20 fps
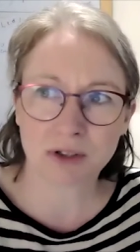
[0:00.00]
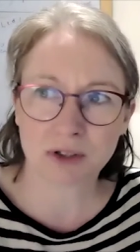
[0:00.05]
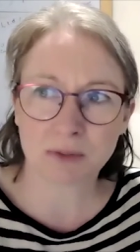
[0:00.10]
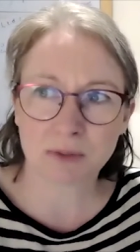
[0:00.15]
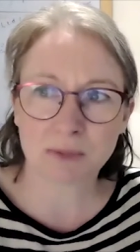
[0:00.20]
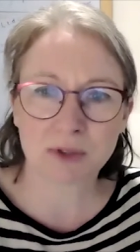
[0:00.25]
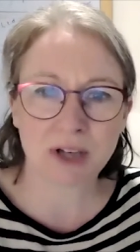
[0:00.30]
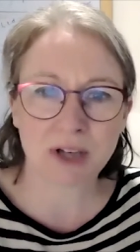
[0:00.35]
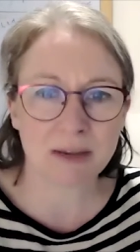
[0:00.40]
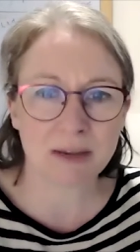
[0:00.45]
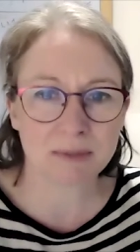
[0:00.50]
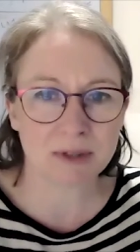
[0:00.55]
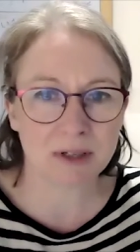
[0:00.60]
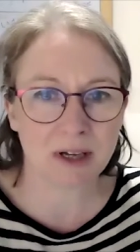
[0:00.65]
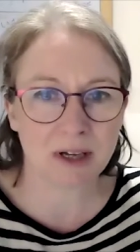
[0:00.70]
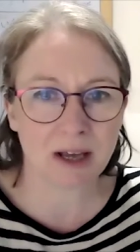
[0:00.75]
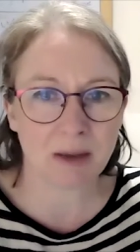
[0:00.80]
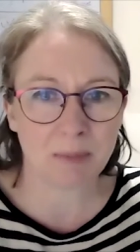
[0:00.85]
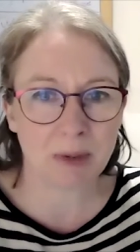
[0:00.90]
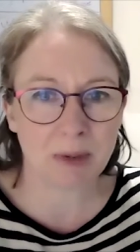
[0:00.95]
Sometimes you
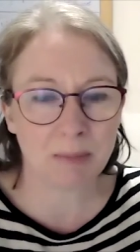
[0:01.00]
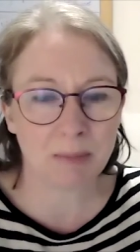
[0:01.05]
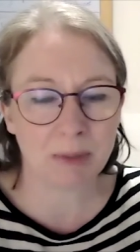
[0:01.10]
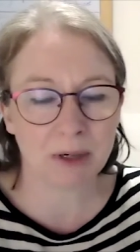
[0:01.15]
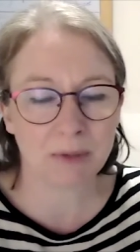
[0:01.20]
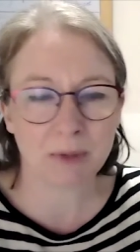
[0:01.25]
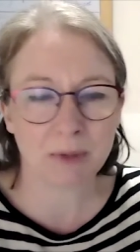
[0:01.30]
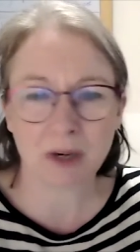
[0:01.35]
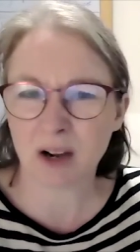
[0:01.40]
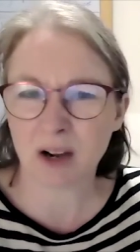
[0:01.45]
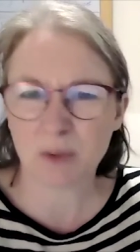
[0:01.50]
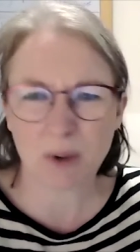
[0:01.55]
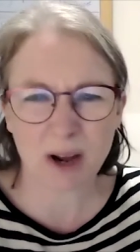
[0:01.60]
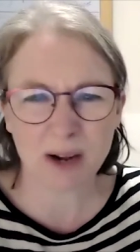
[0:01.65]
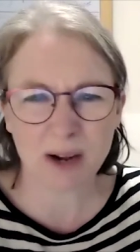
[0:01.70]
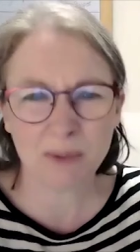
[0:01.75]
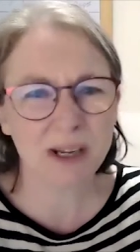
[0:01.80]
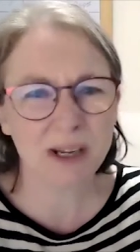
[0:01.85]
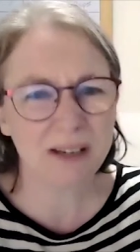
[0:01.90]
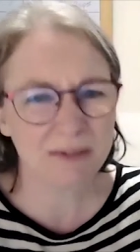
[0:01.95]
get people who are like, why
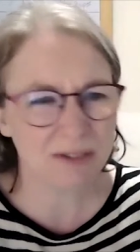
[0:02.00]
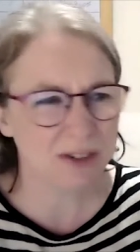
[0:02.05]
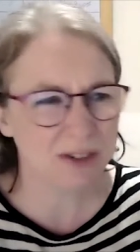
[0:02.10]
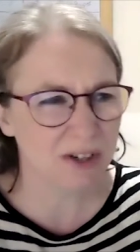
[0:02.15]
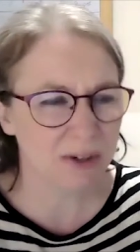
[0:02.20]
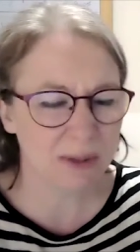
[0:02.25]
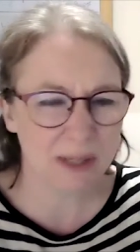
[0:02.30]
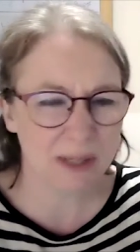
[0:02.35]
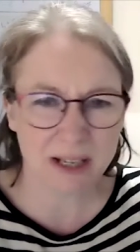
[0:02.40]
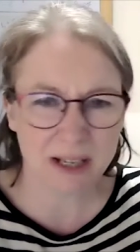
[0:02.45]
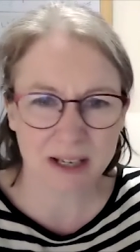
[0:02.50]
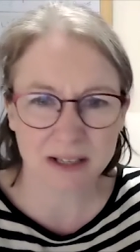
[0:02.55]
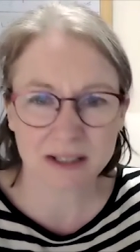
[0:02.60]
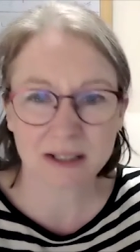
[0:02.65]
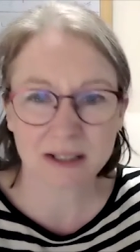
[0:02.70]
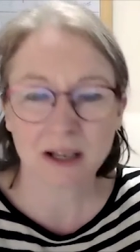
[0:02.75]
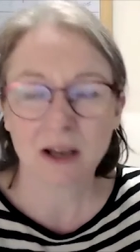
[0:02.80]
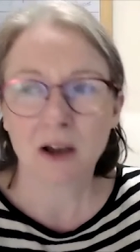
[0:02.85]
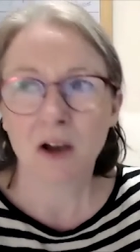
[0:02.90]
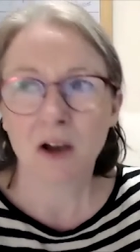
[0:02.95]
are we even doing this?
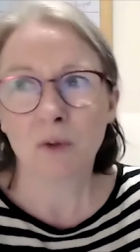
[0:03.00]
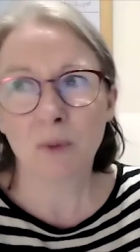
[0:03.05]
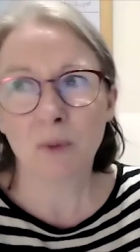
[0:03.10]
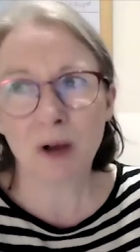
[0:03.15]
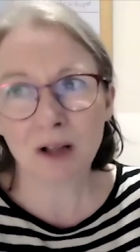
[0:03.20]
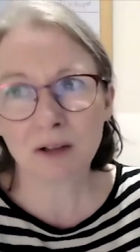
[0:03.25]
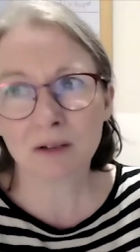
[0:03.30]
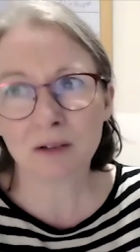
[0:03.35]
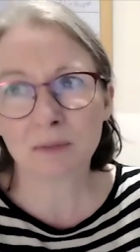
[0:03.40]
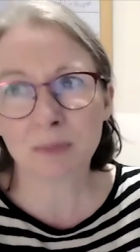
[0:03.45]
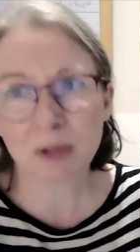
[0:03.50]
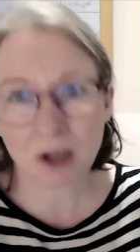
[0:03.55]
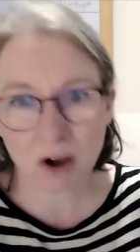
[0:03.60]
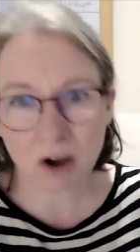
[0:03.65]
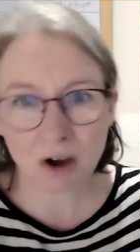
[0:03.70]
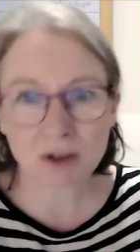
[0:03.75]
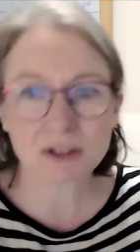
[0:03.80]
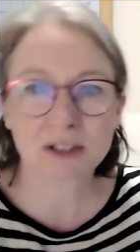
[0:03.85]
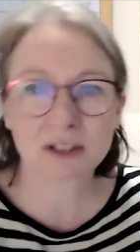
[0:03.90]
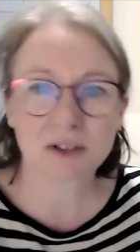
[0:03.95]
Well,
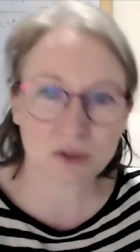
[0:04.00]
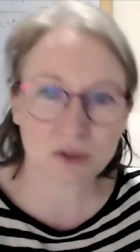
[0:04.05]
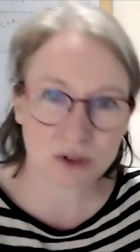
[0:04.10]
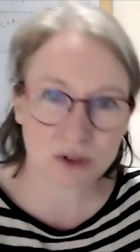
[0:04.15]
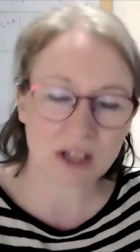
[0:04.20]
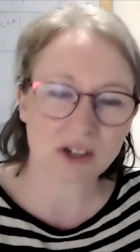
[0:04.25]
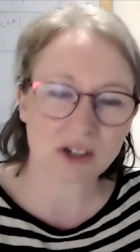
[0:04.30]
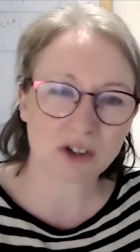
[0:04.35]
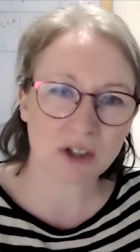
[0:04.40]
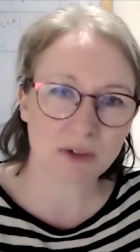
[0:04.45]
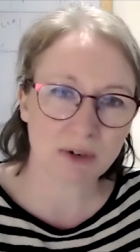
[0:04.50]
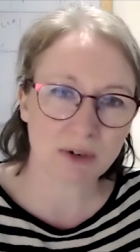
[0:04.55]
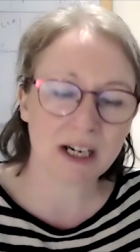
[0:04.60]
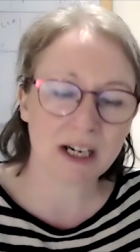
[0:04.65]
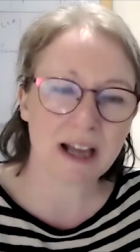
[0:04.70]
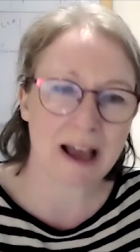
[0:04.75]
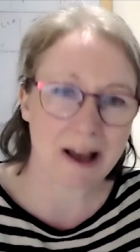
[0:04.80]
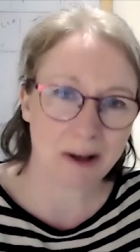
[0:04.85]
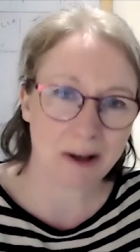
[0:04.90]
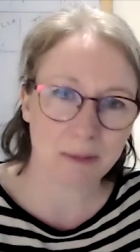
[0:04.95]
because it does actually
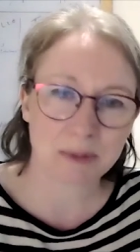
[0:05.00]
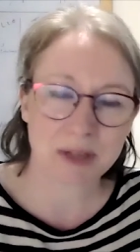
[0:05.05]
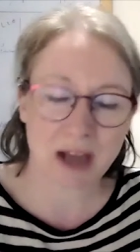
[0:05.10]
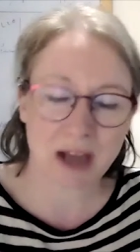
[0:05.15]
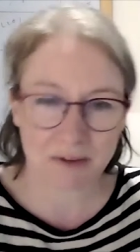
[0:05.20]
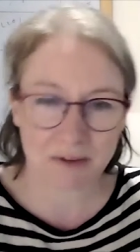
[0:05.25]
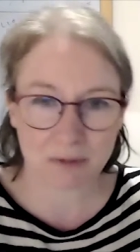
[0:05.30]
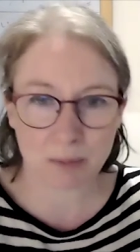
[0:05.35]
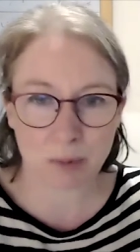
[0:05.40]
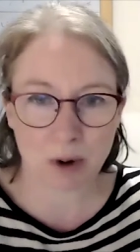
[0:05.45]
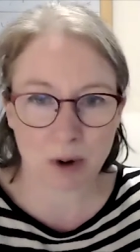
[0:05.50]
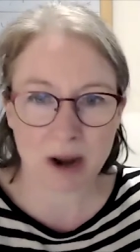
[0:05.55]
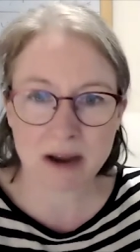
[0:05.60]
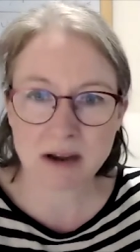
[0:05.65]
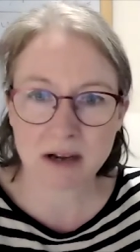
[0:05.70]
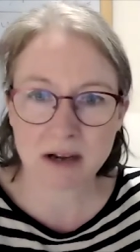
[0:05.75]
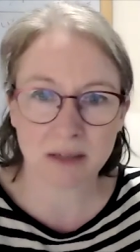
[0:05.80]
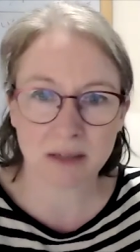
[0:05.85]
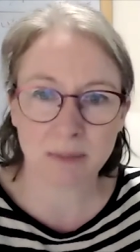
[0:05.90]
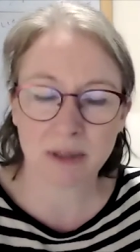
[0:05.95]
really help to have a
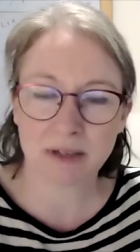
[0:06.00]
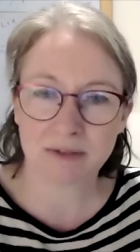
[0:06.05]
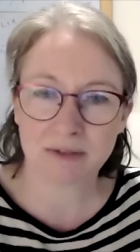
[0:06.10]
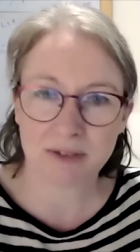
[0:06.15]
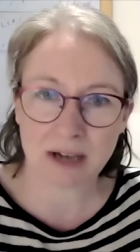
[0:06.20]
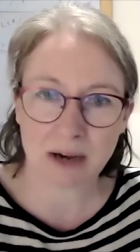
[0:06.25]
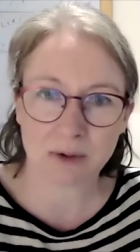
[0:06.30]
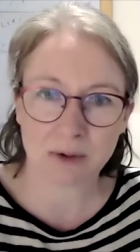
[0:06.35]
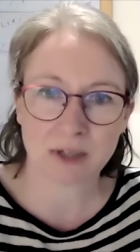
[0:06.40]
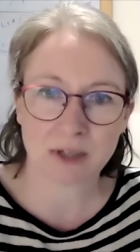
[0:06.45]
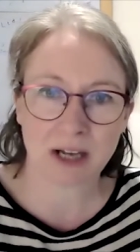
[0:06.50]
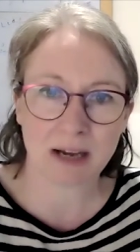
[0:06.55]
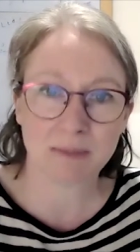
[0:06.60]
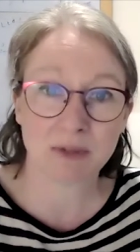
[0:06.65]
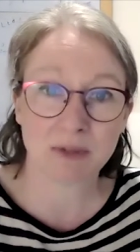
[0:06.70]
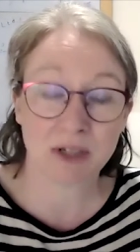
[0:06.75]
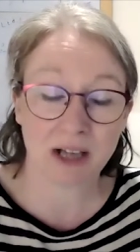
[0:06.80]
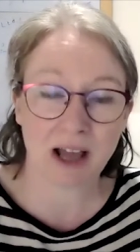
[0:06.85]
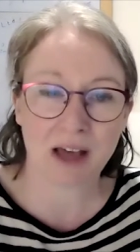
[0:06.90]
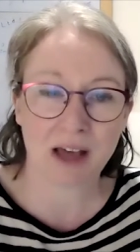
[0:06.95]
break and a bit of downtime
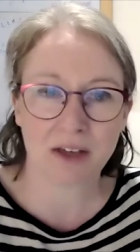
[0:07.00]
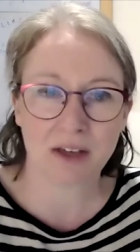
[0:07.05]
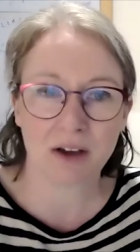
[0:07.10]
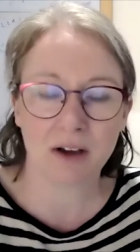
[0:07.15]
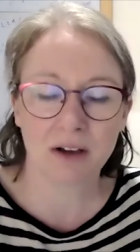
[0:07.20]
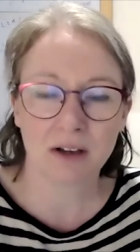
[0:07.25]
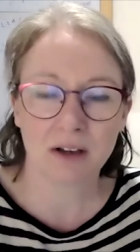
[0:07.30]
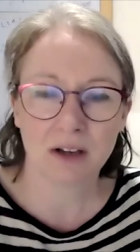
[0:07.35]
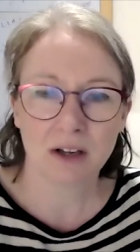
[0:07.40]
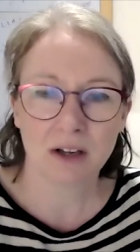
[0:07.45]
together.